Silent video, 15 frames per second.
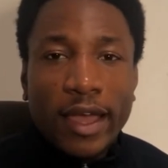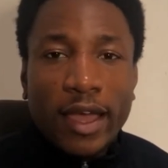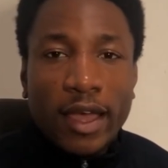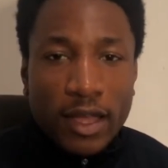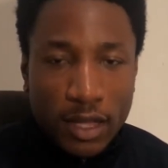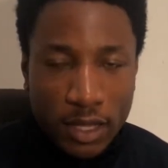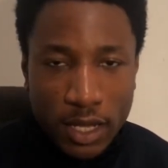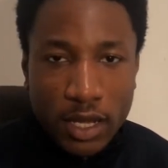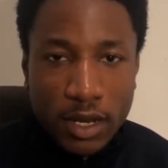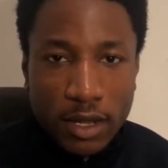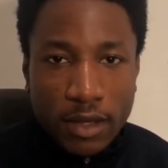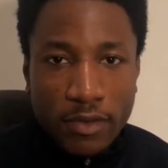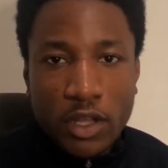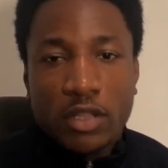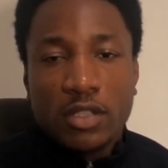Again,
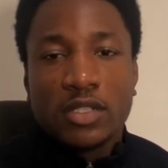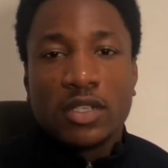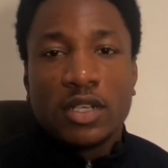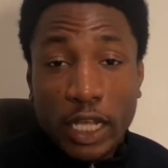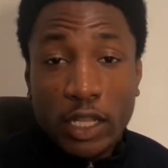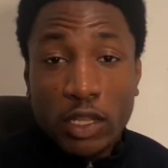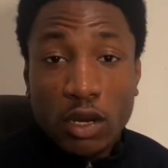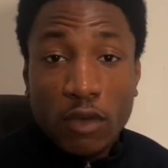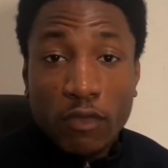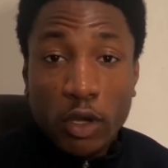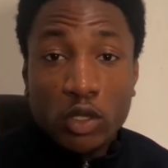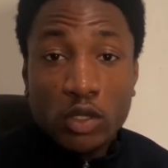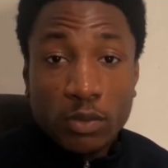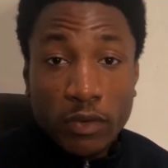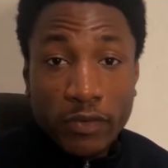fellas, in order for you
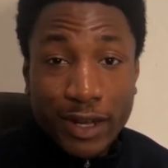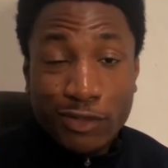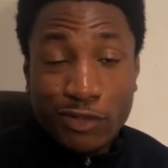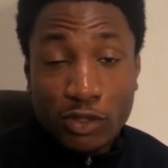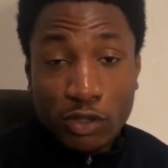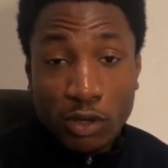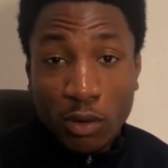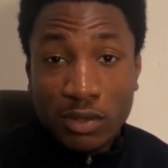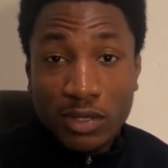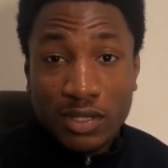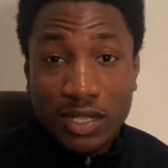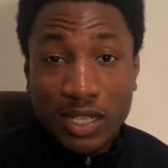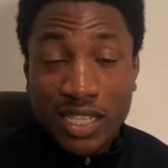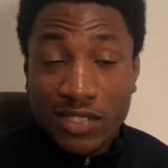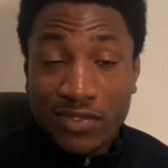to provide results,
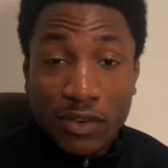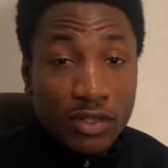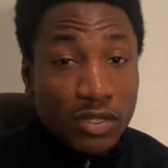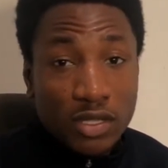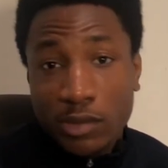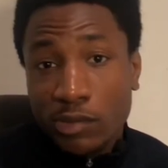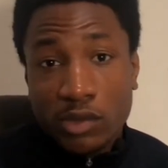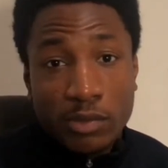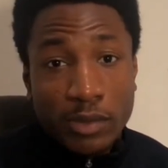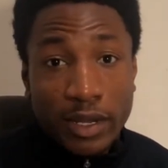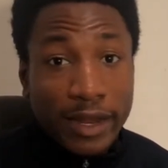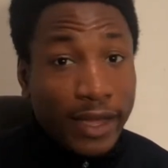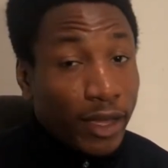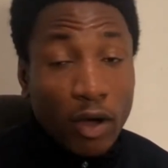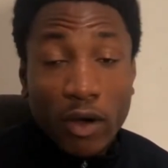it's very simple, man.
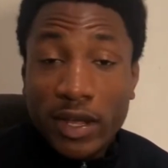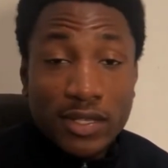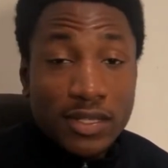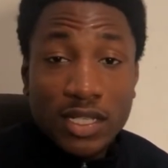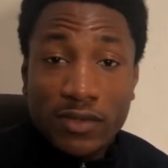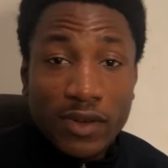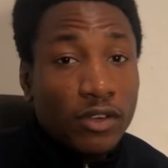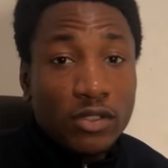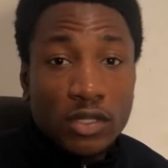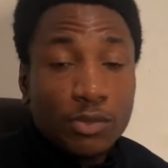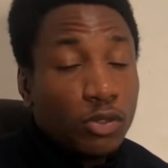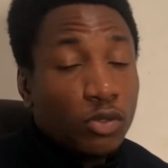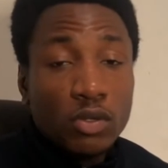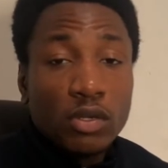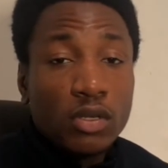Like, honestly, it's very simple to
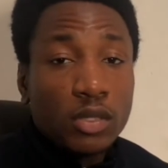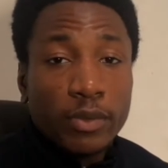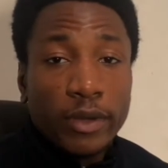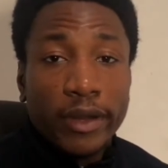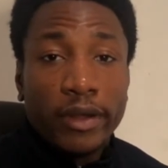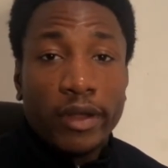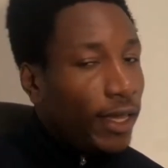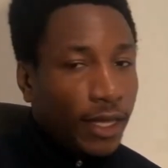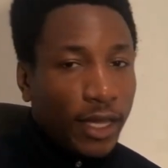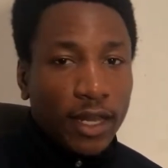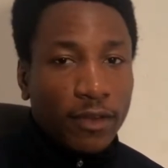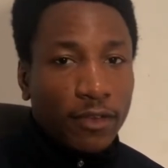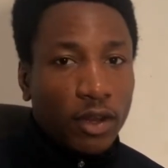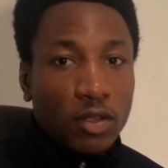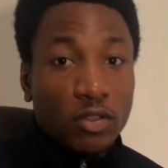do this, man. Again,
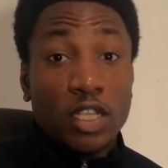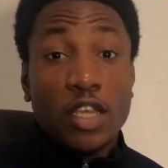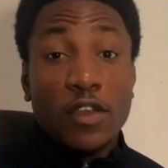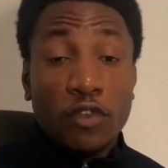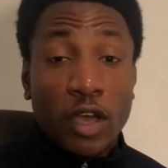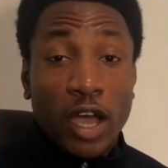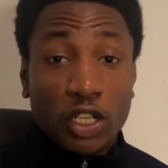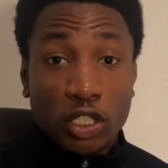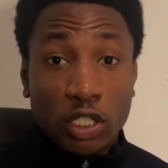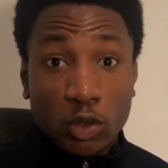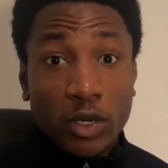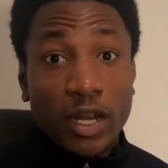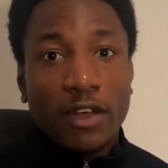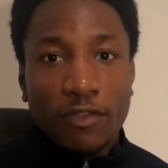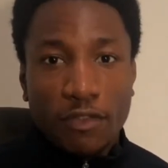fellas, if you're actually good
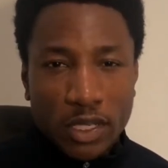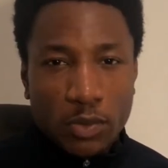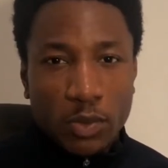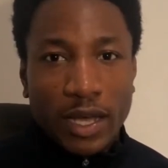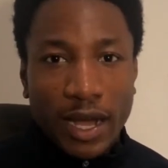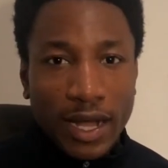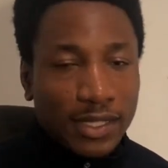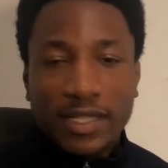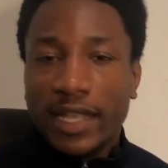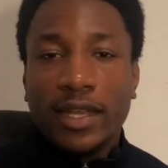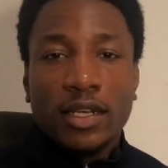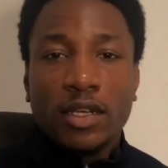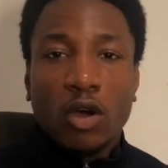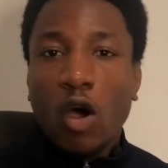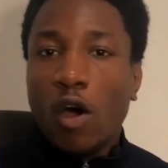at Facebook ads, then
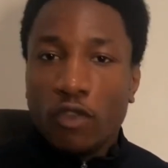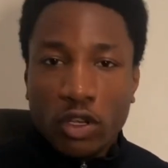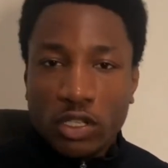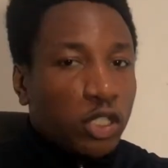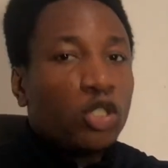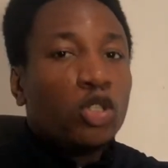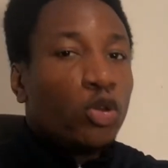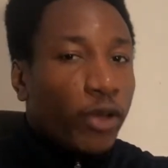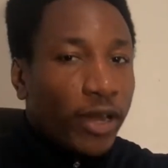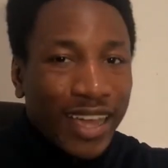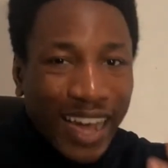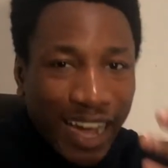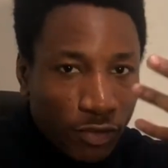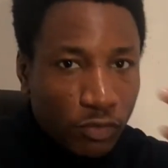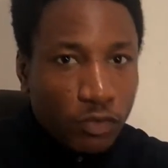obviously you already
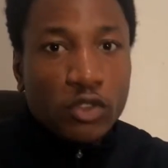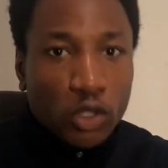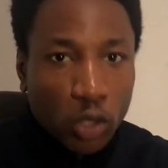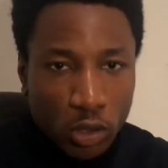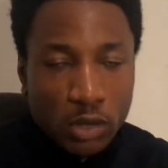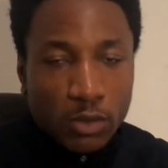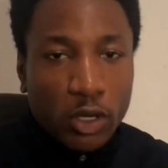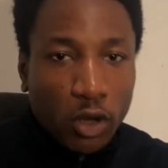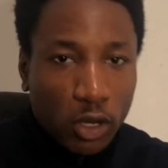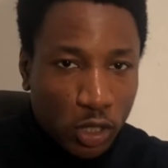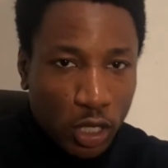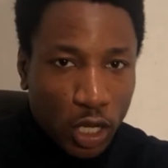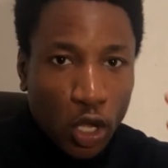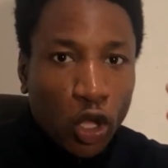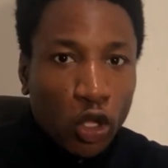have results because
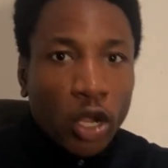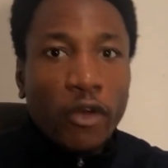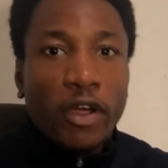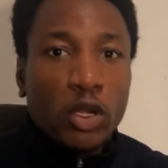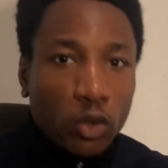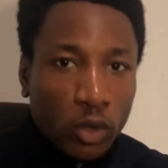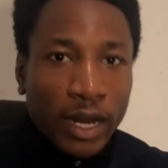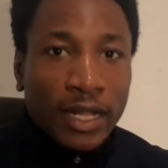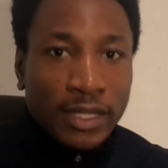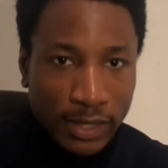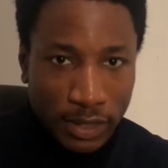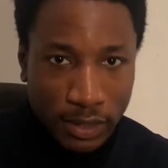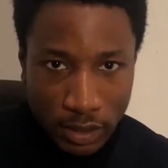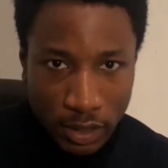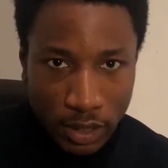you're already good at
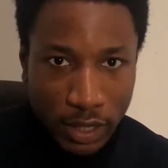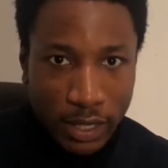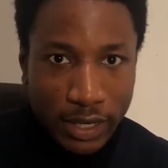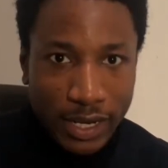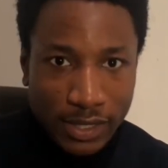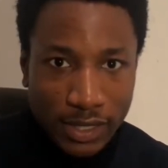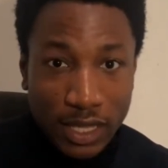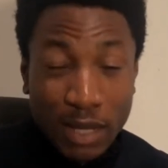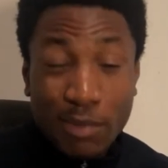it. That's the thing.